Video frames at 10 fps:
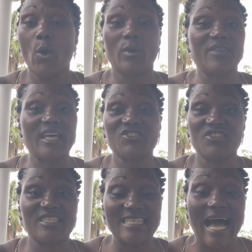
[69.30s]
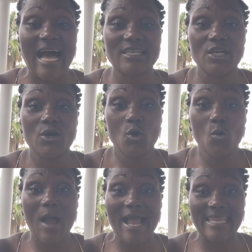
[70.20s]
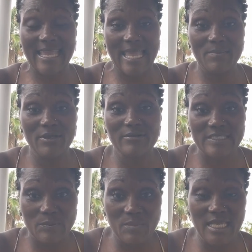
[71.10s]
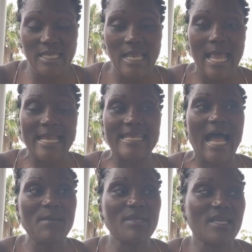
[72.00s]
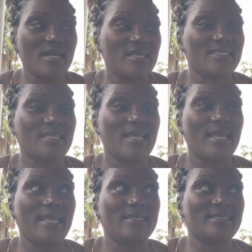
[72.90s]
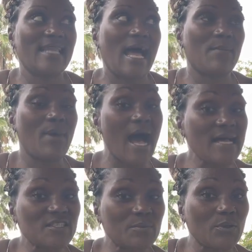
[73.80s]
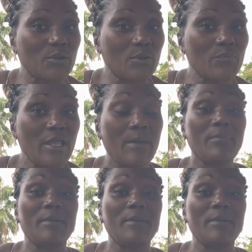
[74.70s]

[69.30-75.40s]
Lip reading: when that's just not who I came here to be, not because it's not possible, but